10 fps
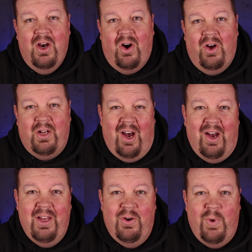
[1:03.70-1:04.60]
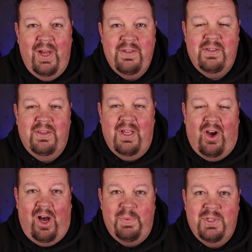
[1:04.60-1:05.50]
on iOS. The
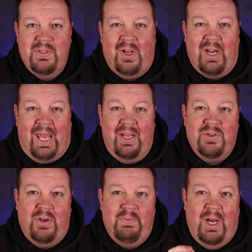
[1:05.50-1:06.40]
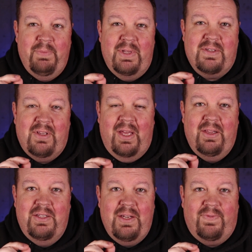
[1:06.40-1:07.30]
options on Android might be
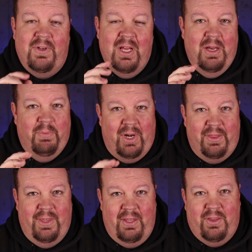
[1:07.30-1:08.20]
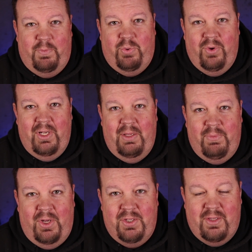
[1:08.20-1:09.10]
slightly different, but I think they're pretty
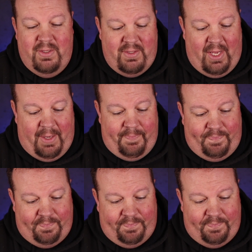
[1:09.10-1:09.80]
much the same.